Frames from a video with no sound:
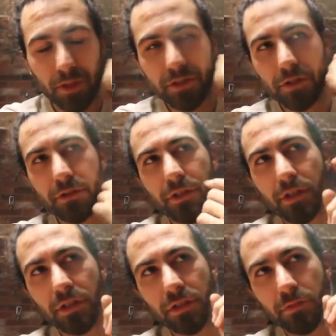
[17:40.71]
so
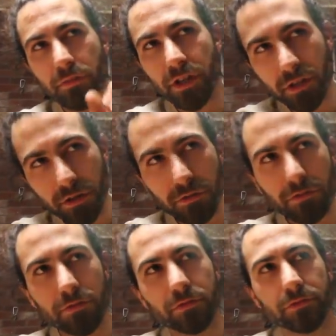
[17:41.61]
the the Wii
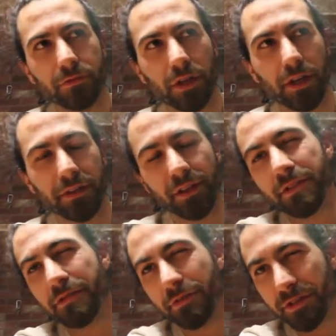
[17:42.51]
U, I think
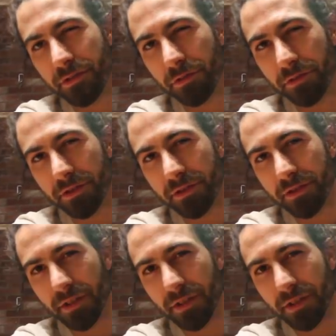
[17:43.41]
it's already sold.